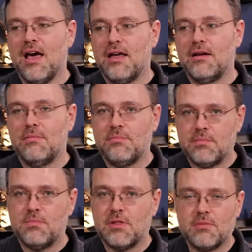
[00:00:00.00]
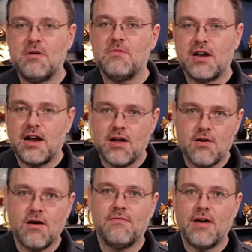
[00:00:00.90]
and like people that I
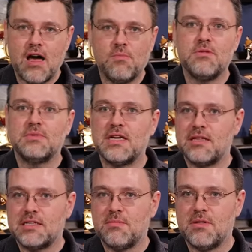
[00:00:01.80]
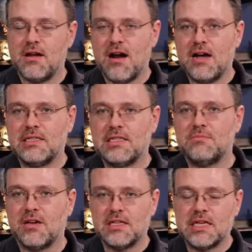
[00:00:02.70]
know, I've helped them set this up at their houses
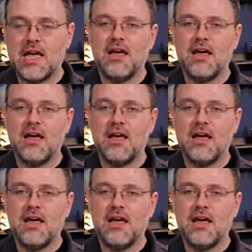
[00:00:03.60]
because